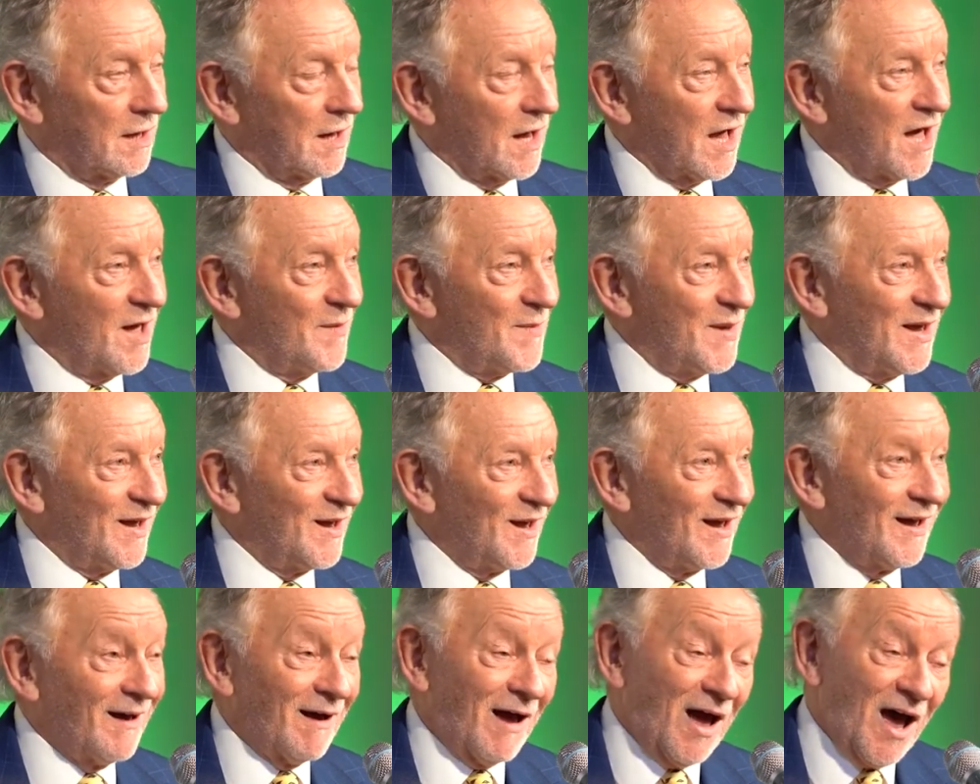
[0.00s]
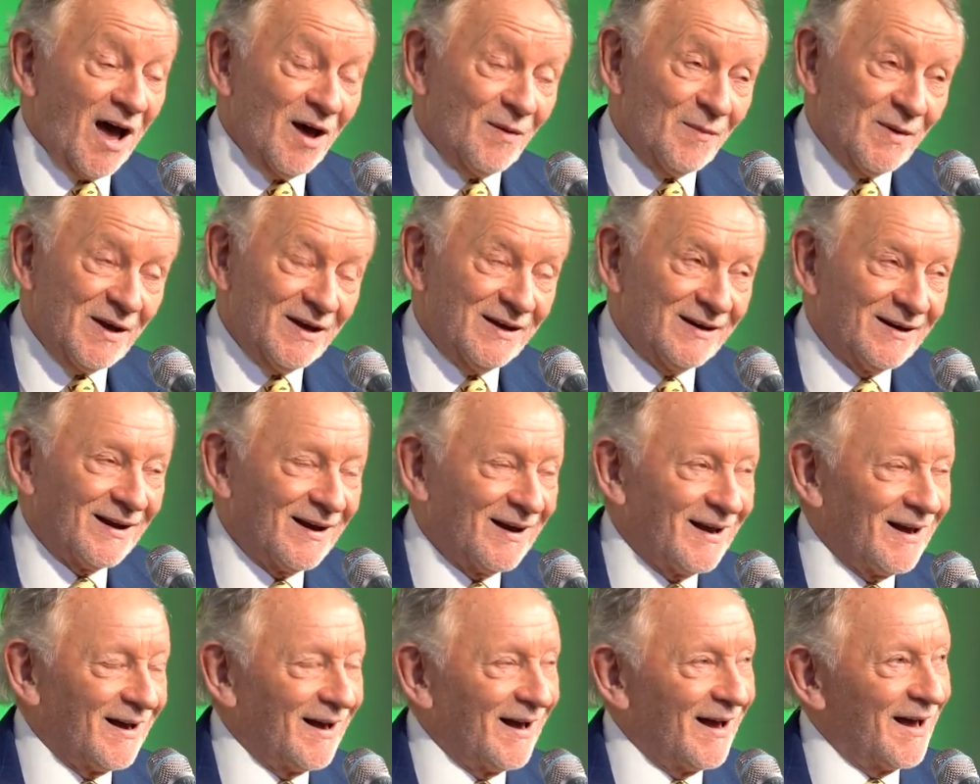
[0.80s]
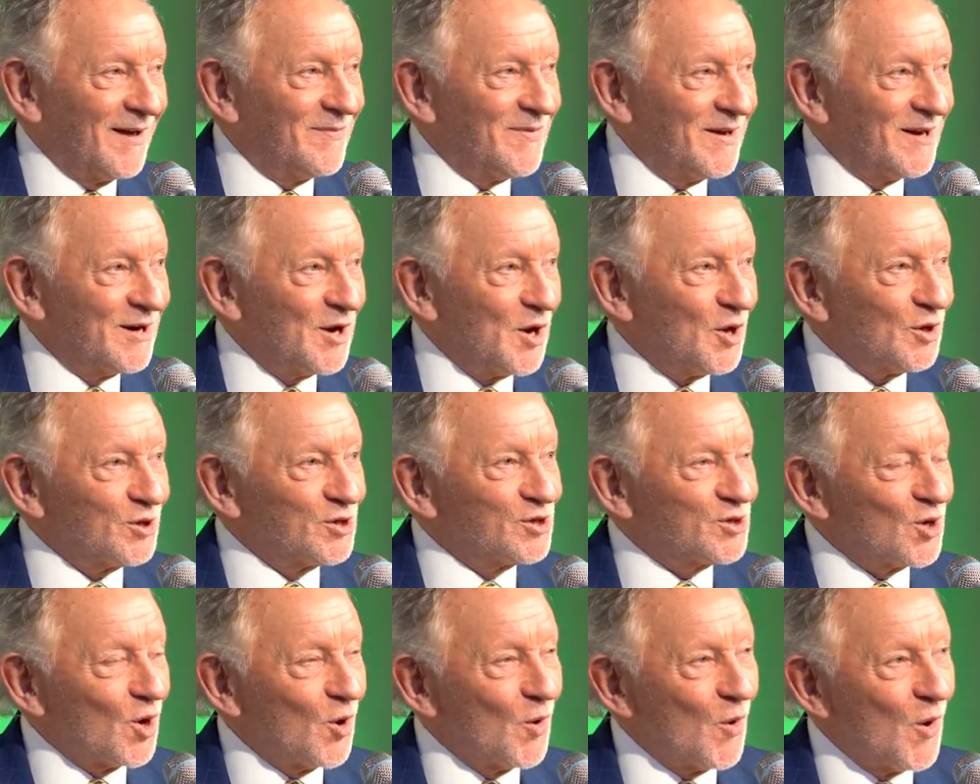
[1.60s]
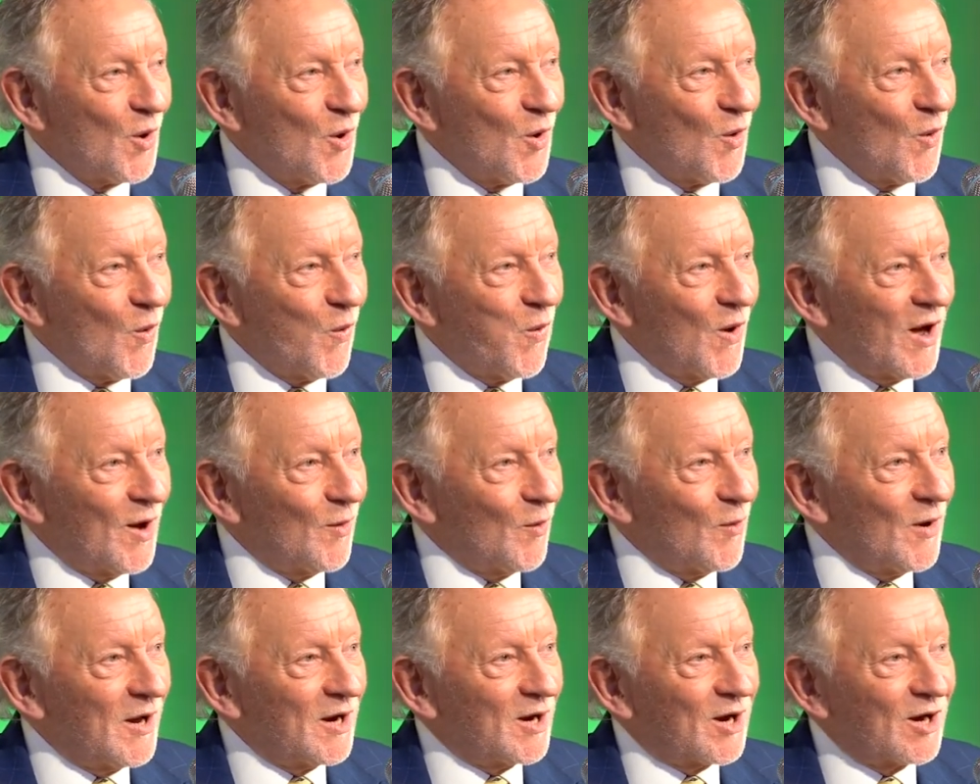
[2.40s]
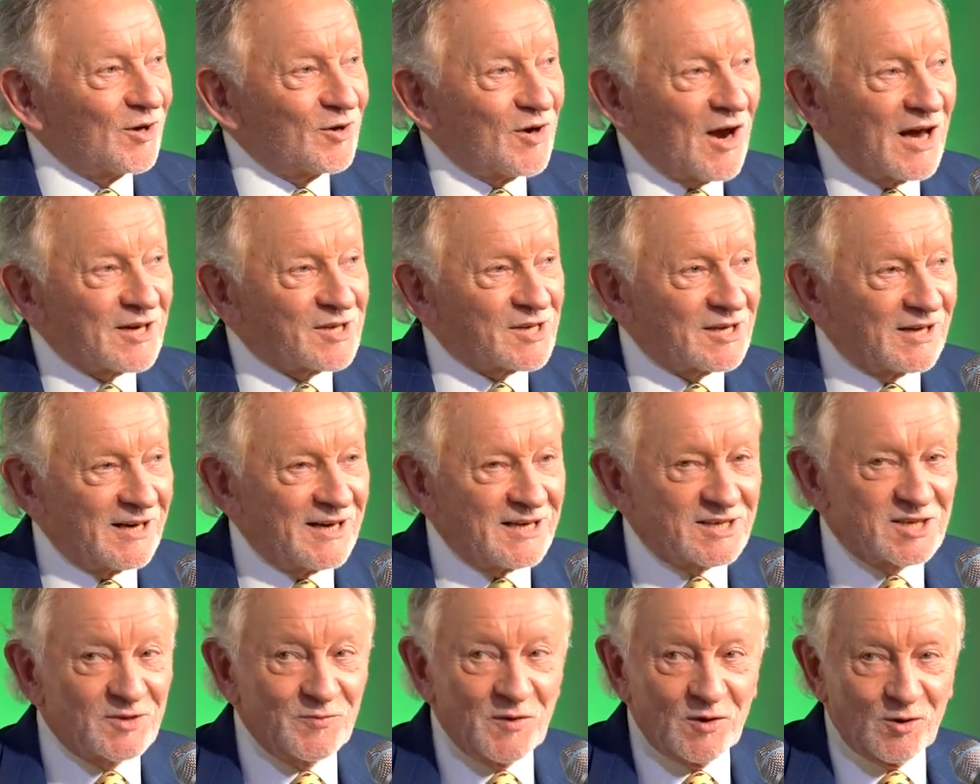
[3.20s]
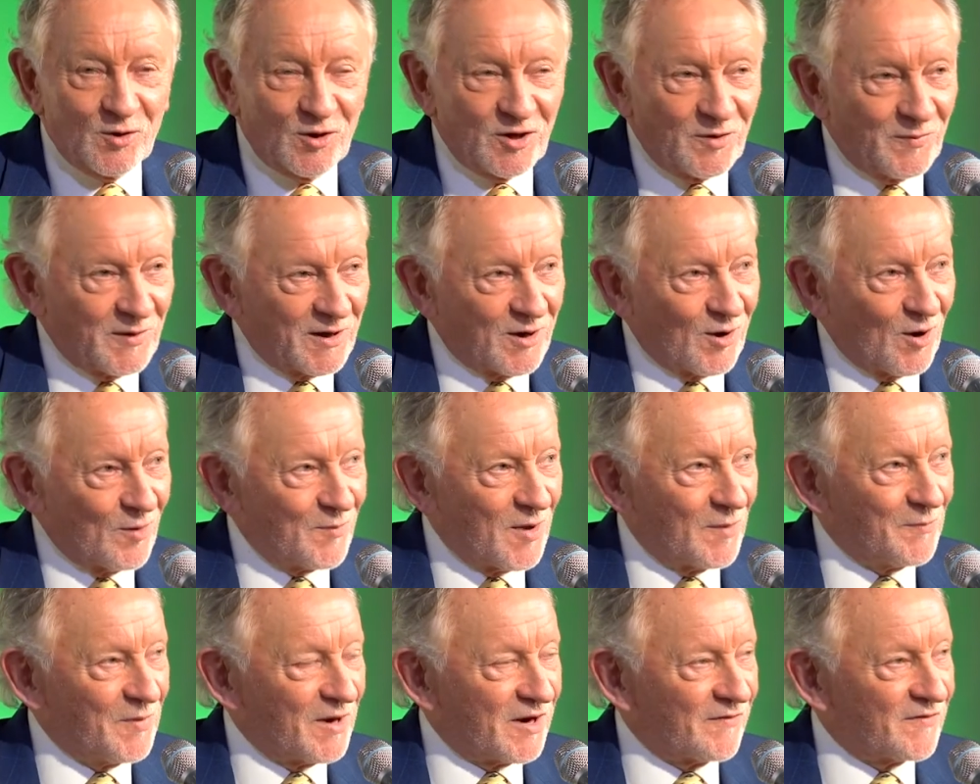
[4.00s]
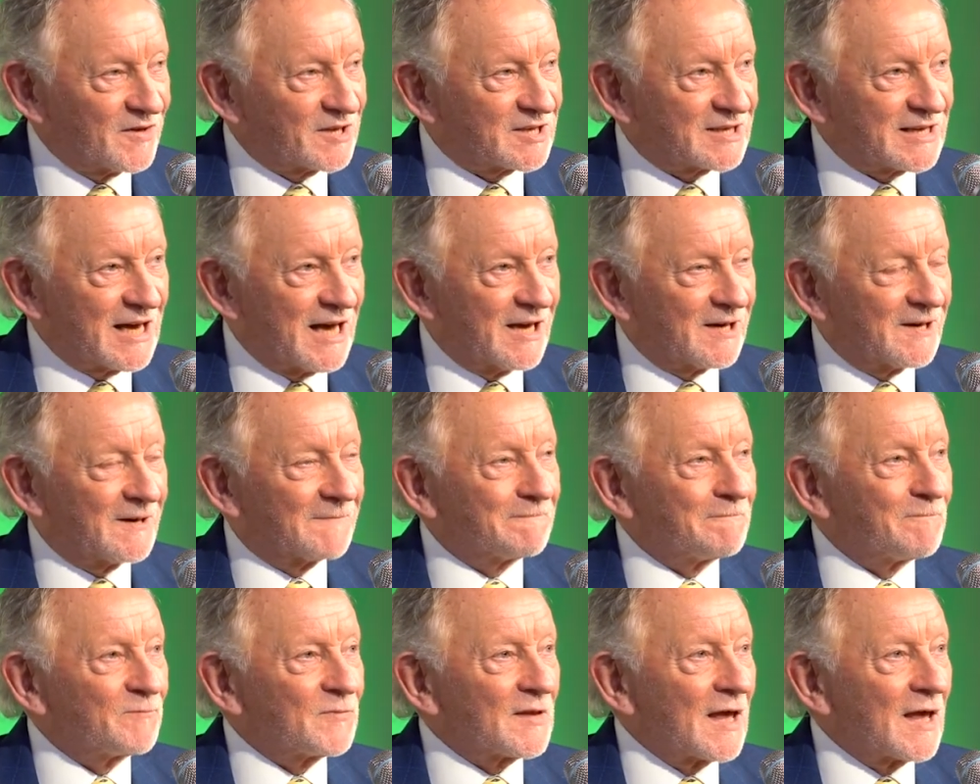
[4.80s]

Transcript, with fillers: I mean, I mean, I mean, so while, while congratulations went on to become a bit of a standard,